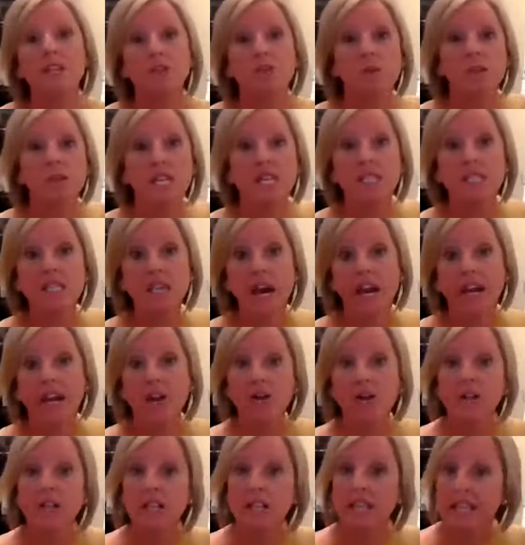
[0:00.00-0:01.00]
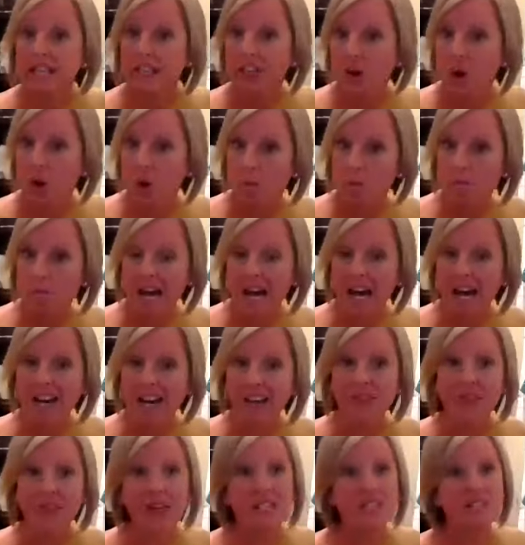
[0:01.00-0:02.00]
do an entire clean home pack
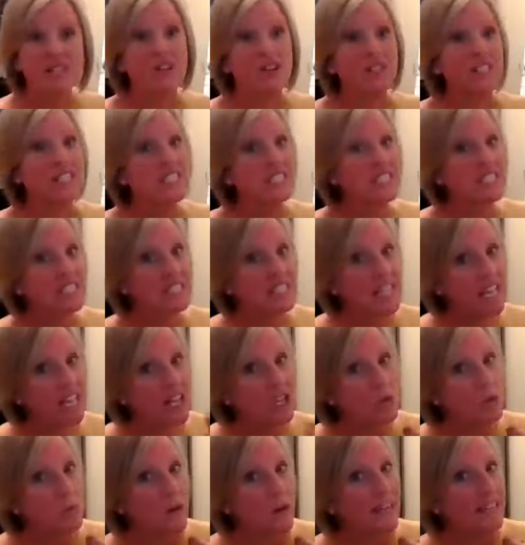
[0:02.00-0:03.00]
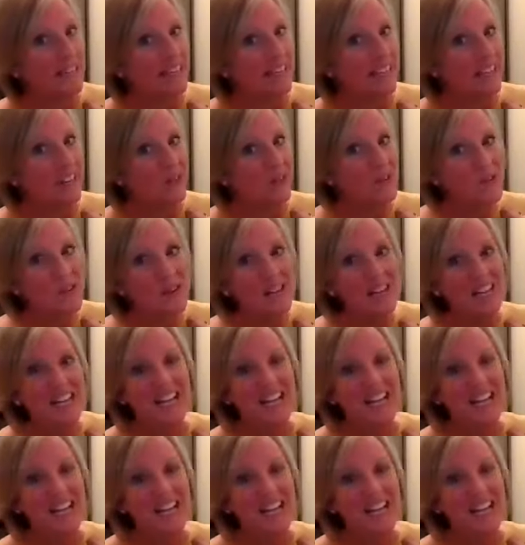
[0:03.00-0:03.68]
that is on sale right now